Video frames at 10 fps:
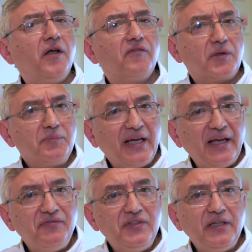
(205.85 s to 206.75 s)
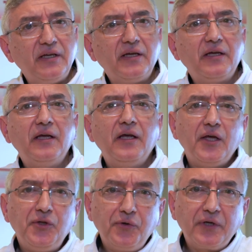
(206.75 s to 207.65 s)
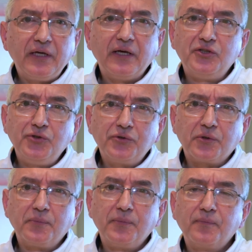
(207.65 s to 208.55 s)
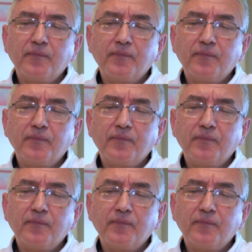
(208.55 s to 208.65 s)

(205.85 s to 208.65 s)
from the FDA, UK, and Europe.